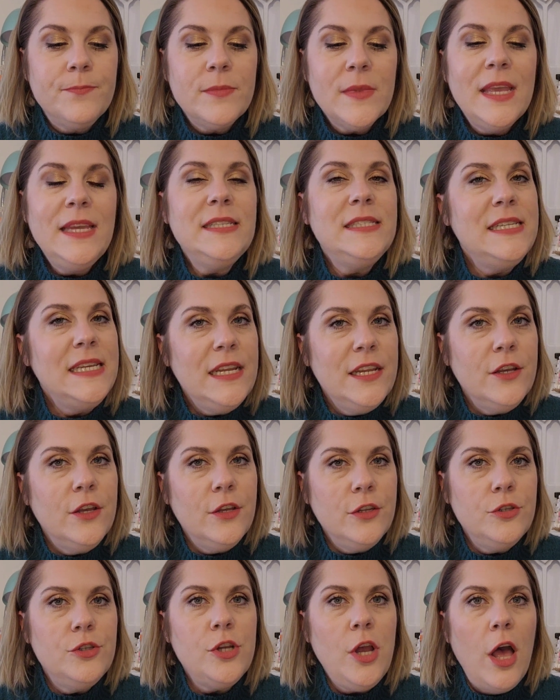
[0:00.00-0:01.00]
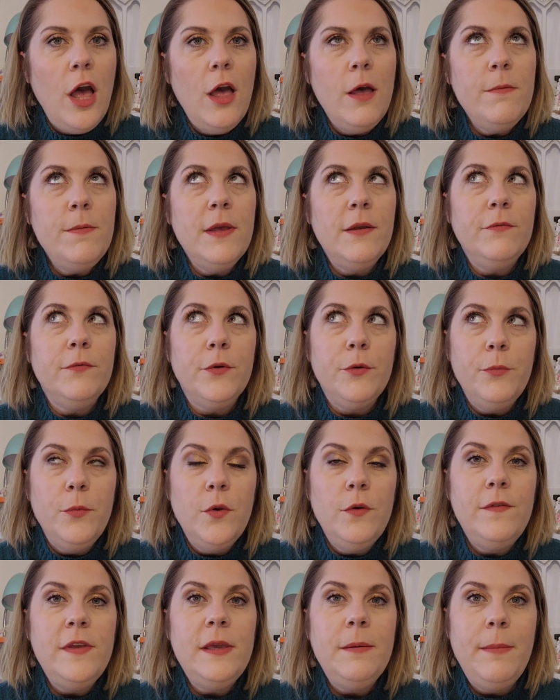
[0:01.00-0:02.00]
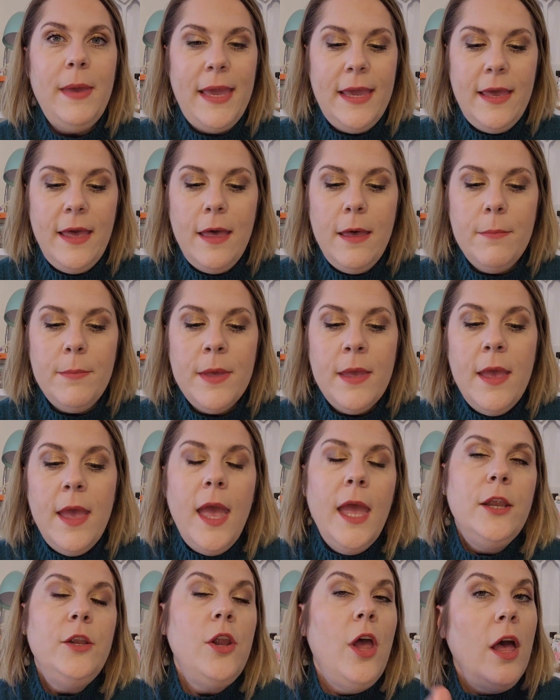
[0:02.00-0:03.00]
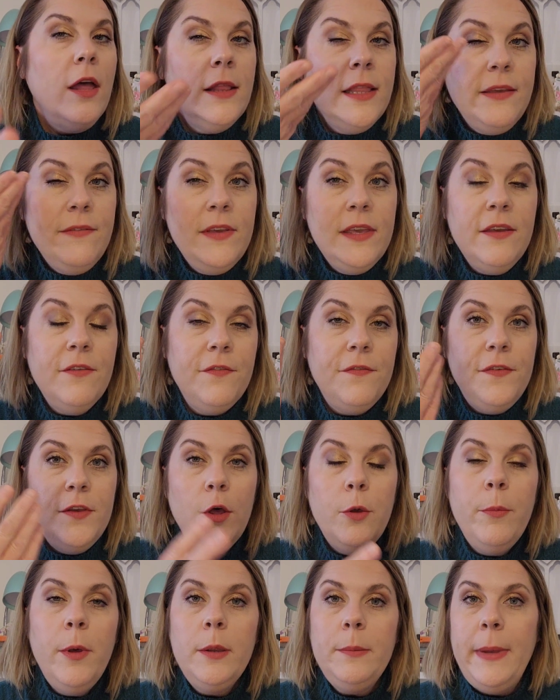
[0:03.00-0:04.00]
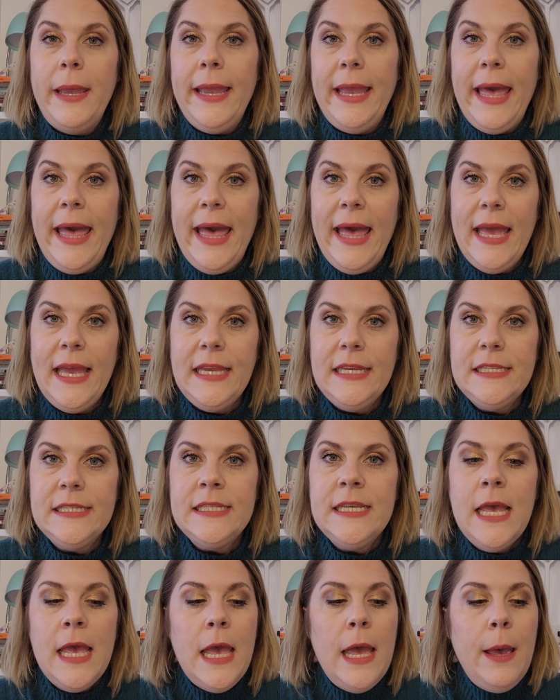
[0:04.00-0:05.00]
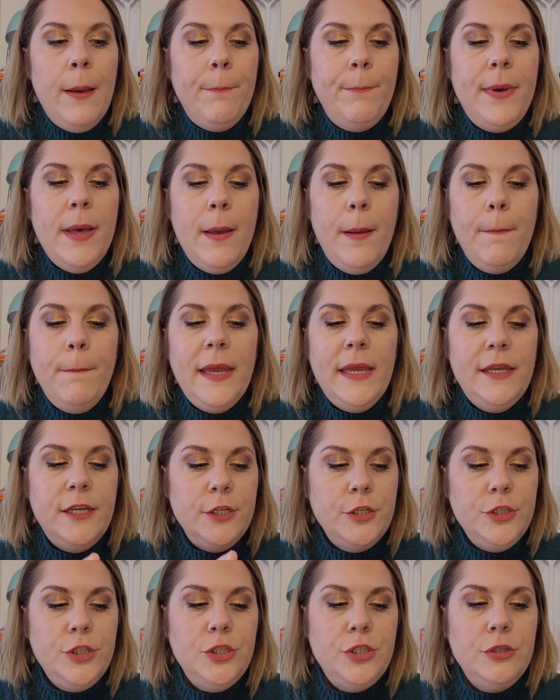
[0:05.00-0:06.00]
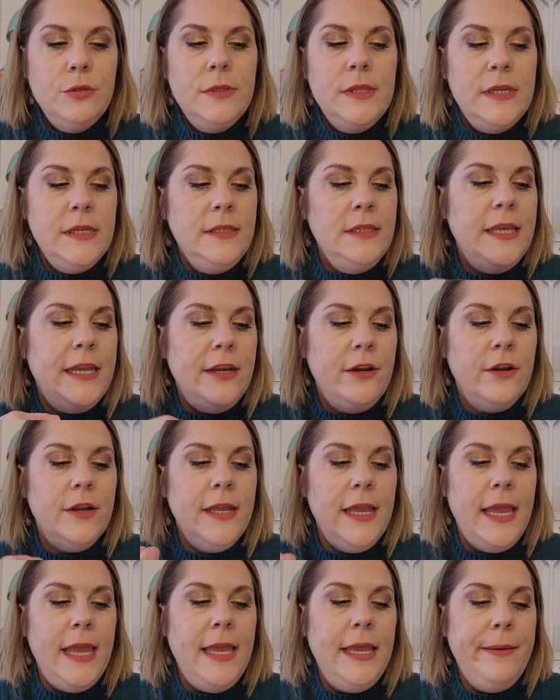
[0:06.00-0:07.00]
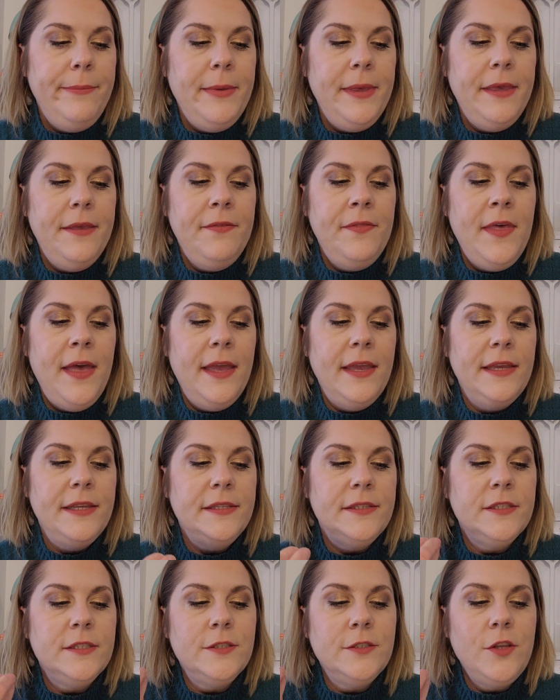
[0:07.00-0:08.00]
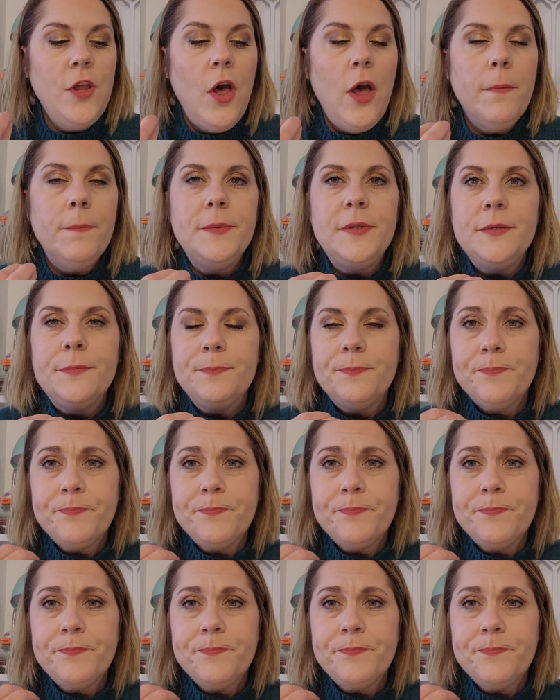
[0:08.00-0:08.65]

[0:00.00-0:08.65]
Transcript: It did a good job of removing makeup, not leaving a film on my eyes, but my issue then later came in that it stopped